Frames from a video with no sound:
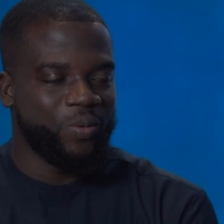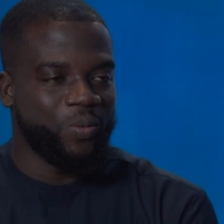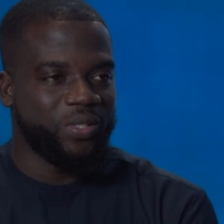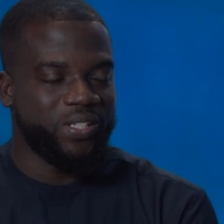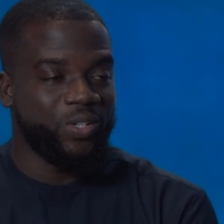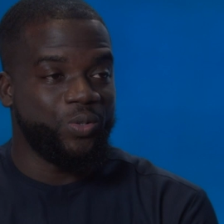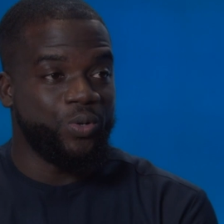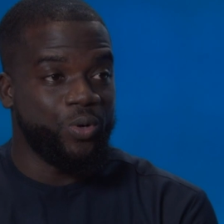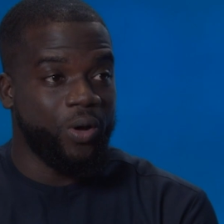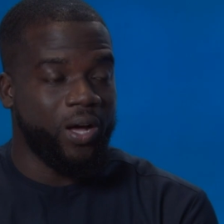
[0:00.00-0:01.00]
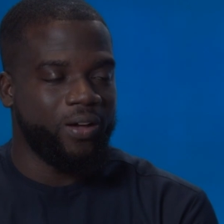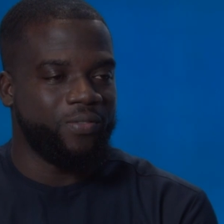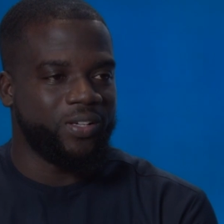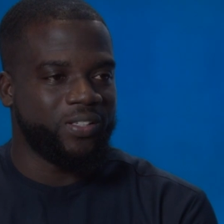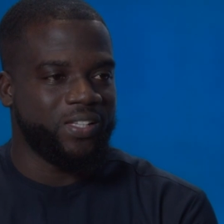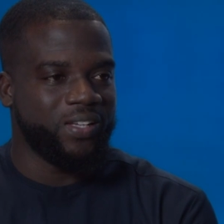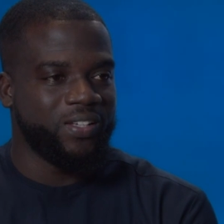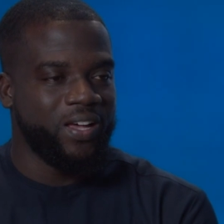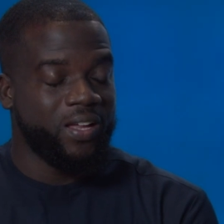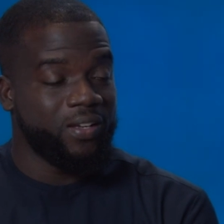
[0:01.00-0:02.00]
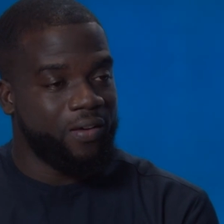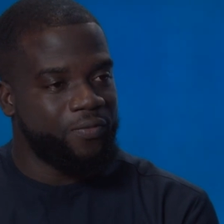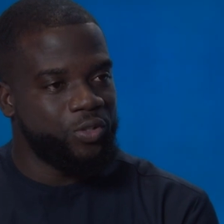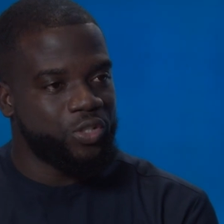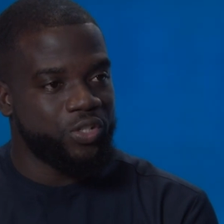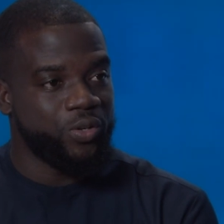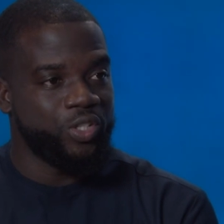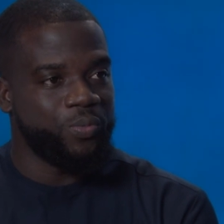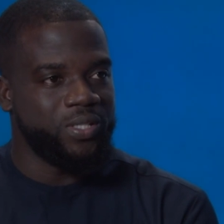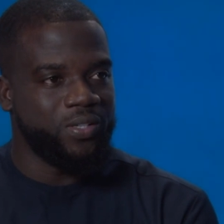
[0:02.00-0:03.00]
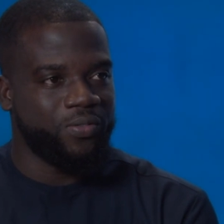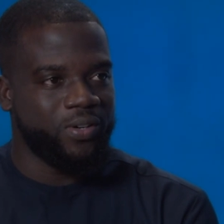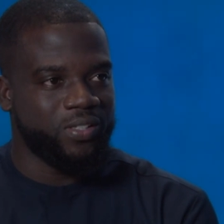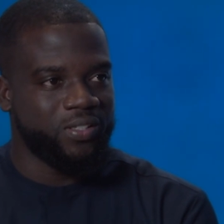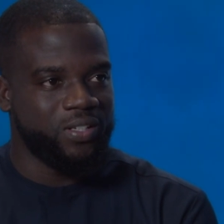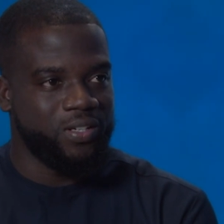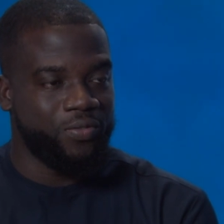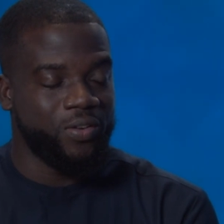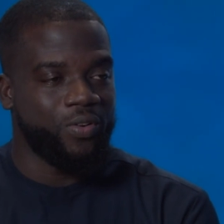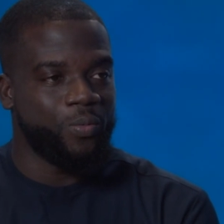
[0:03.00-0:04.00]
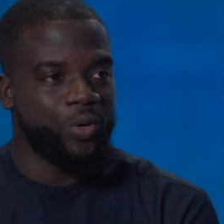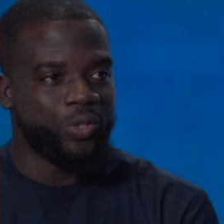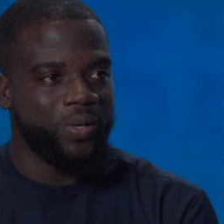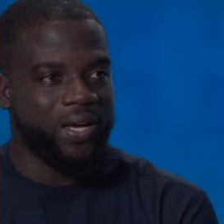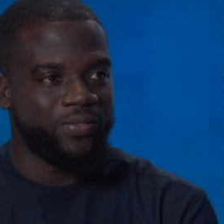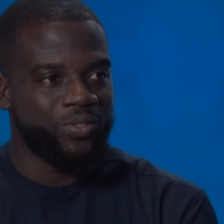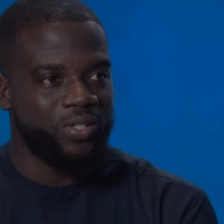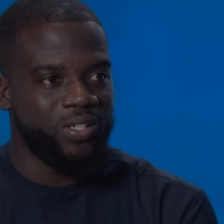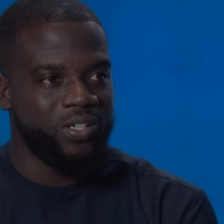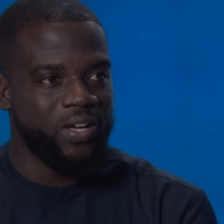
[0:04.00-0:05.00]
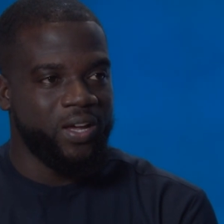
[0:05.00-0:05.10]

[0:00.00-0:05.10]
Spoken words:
What I do know, however, is that that future is going to be different from what we have today.